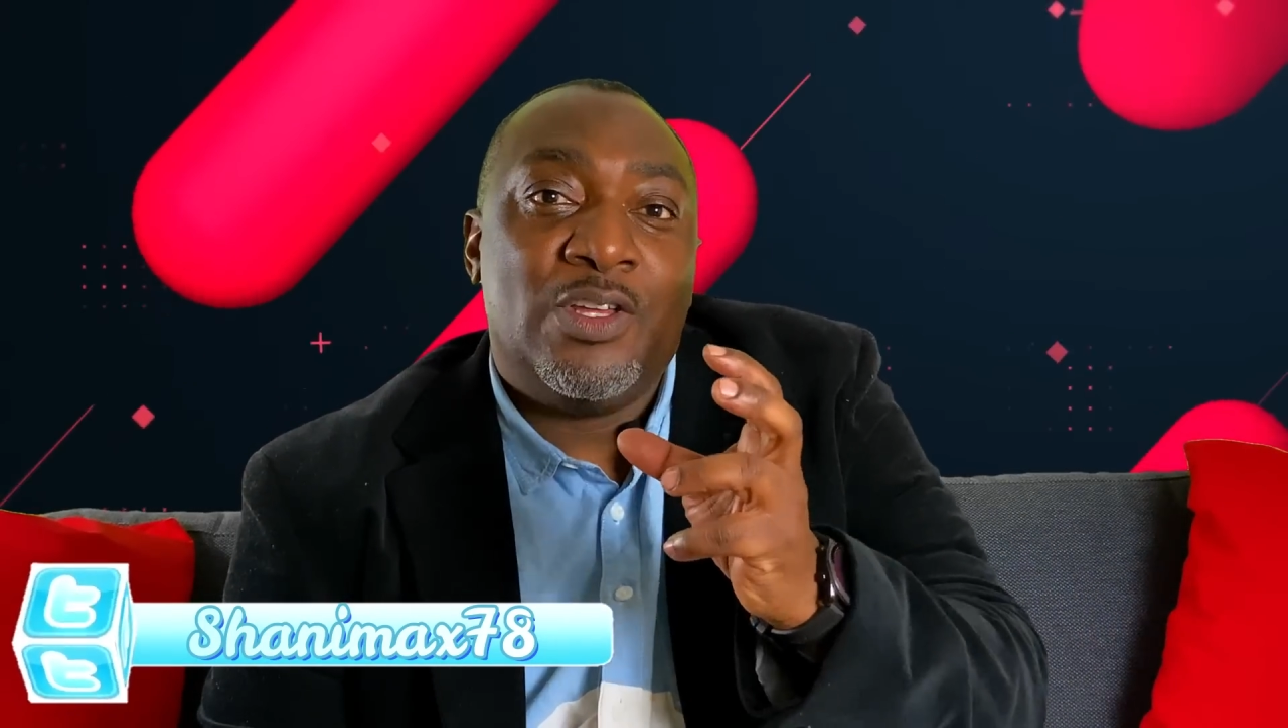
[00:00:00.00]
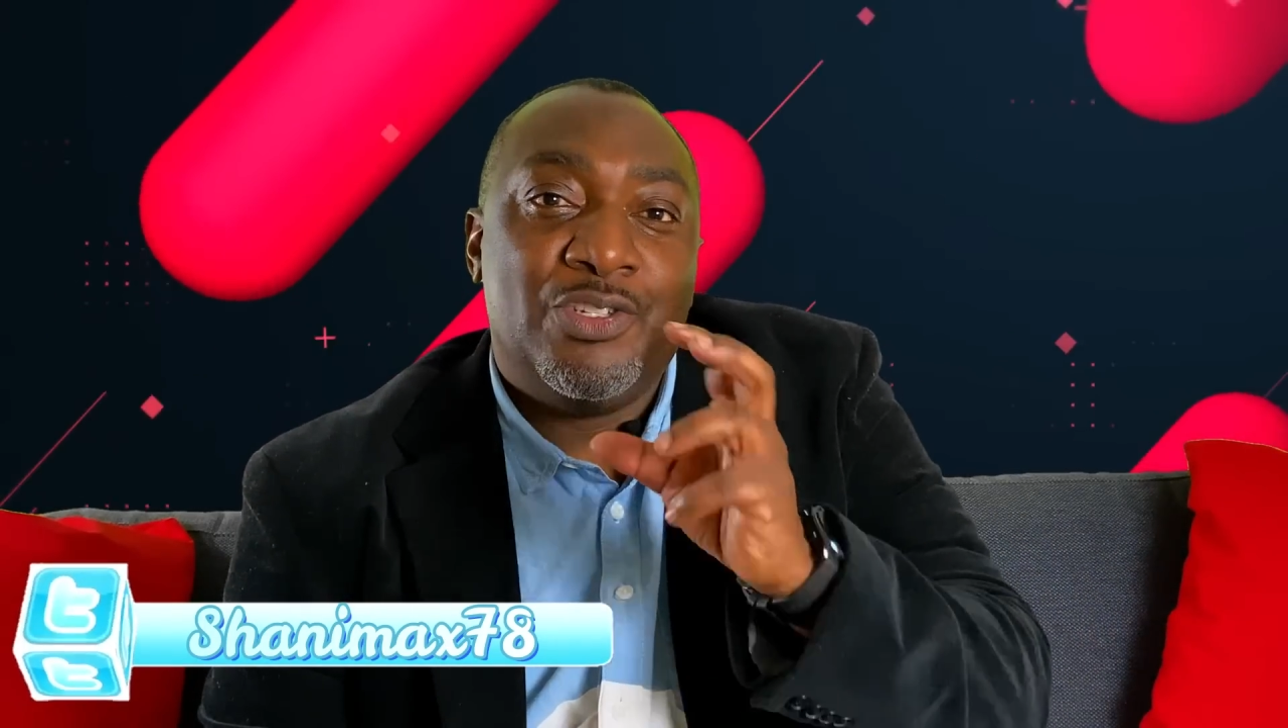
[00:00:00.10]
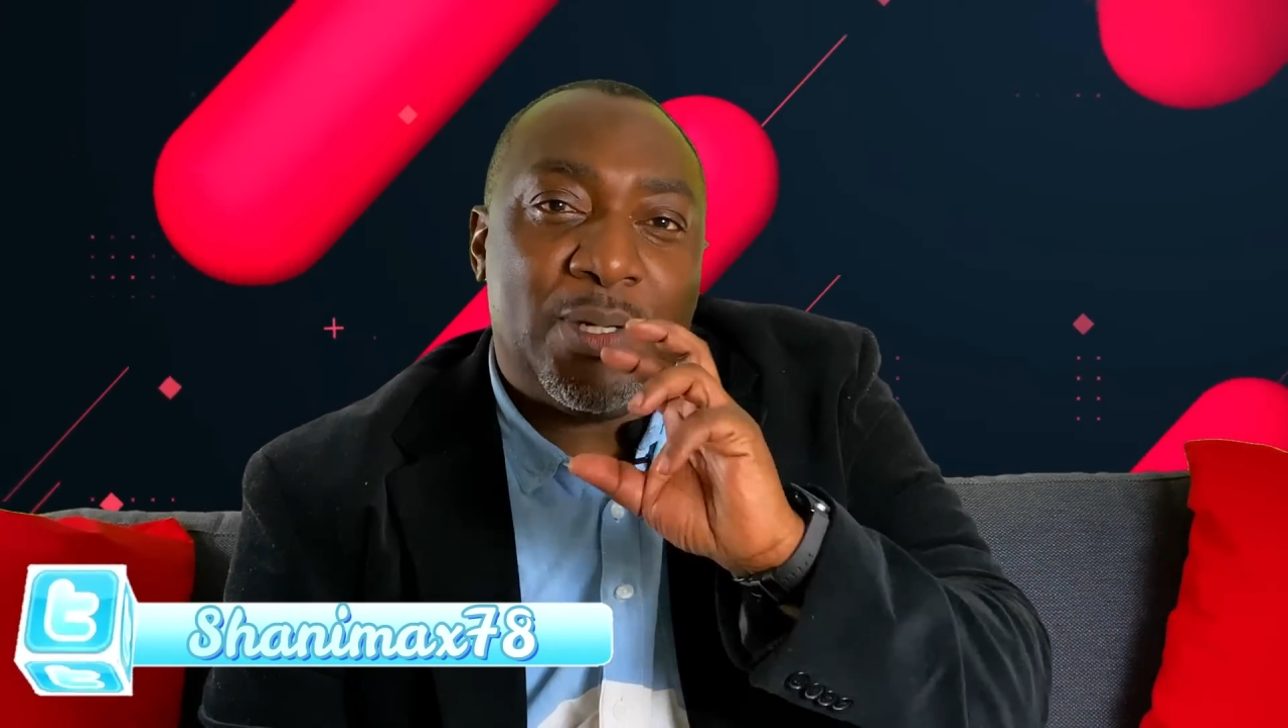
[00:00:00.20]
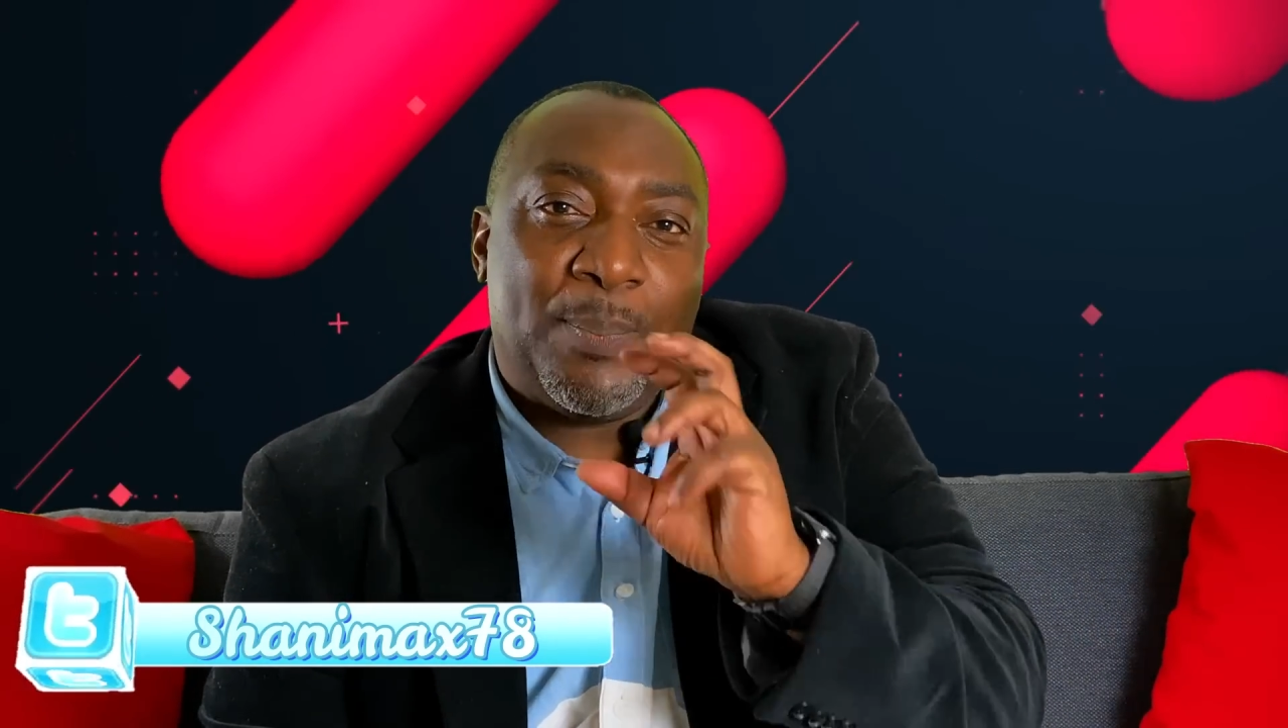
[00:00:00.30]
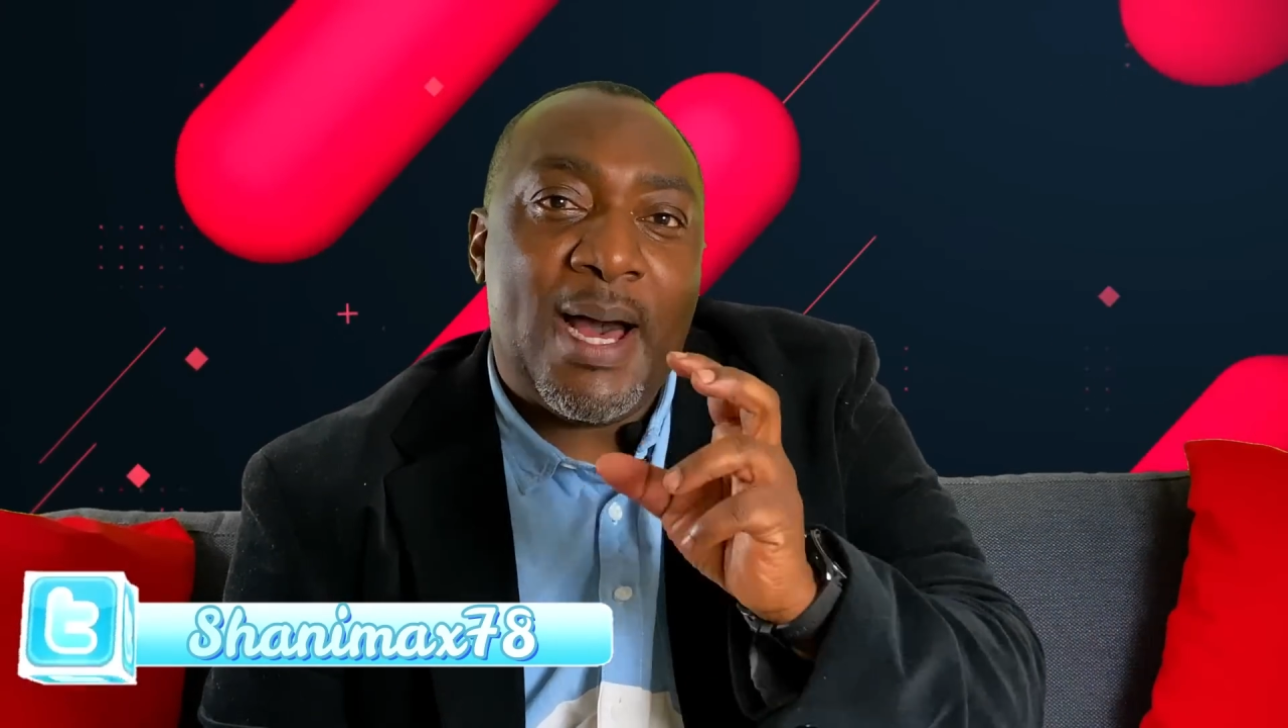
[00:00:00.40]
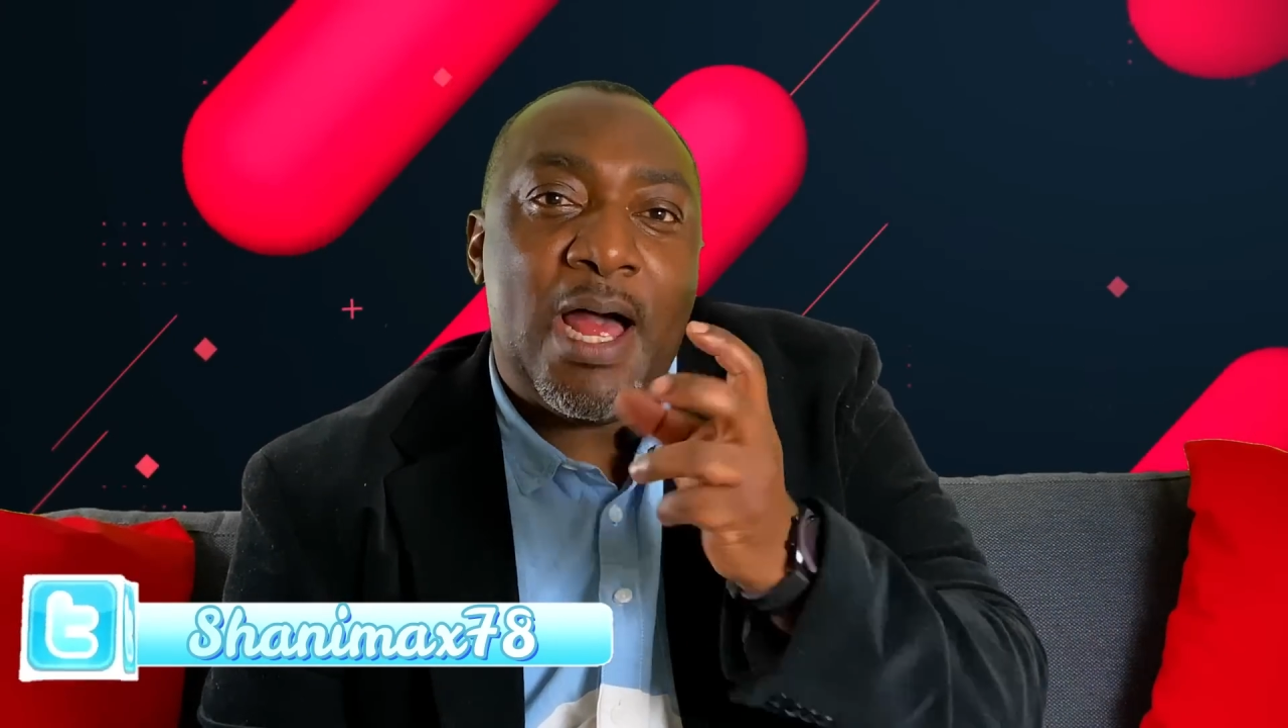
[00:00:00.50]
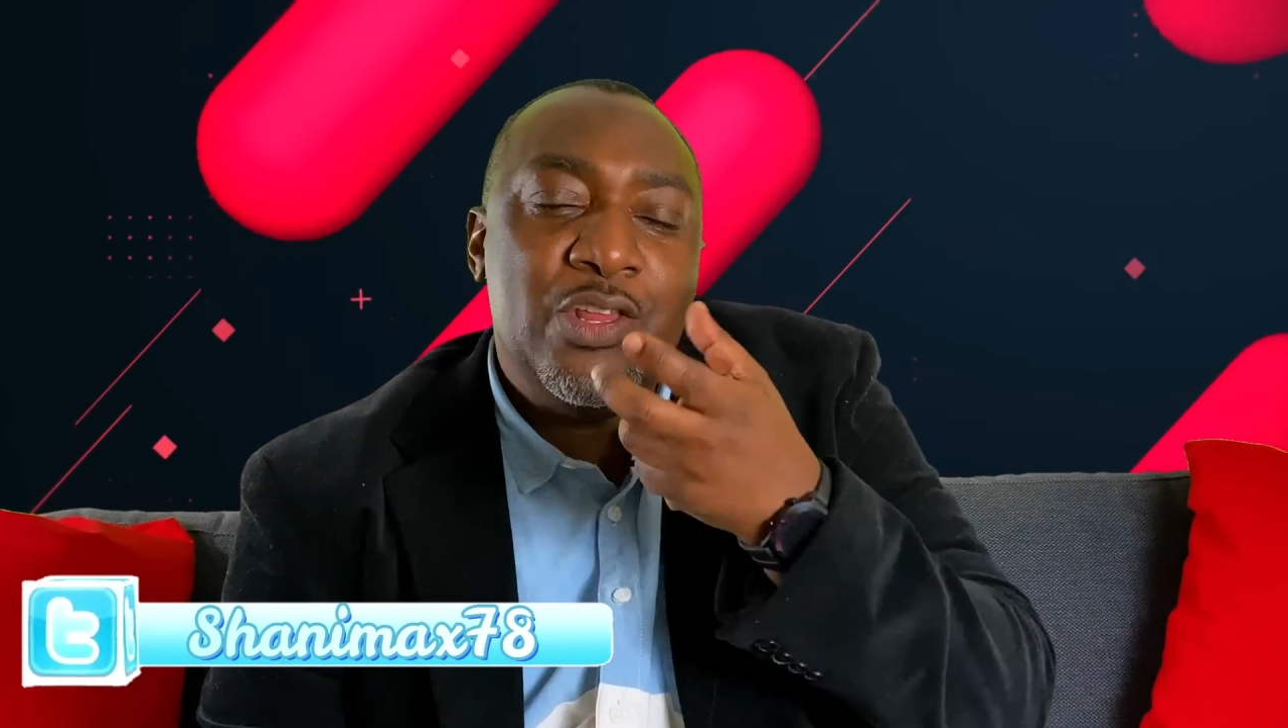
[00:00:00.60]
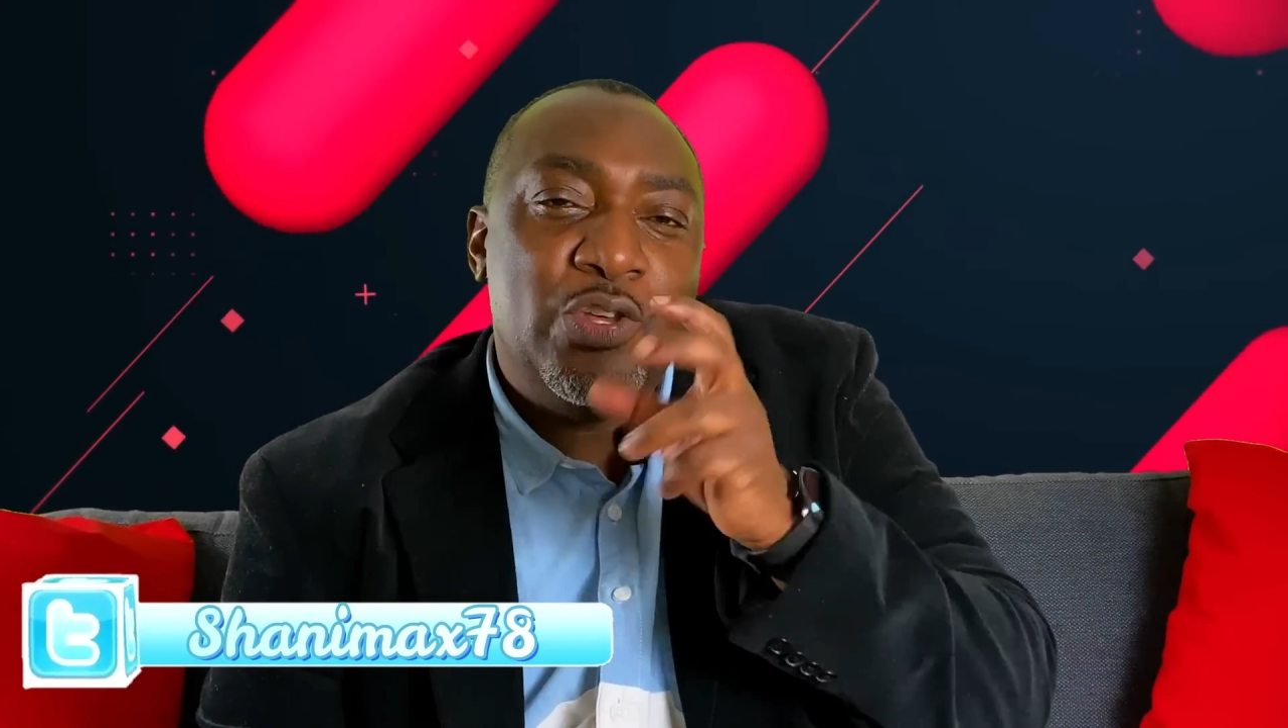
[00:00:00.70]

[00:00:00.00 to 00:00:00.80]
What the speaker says: Japan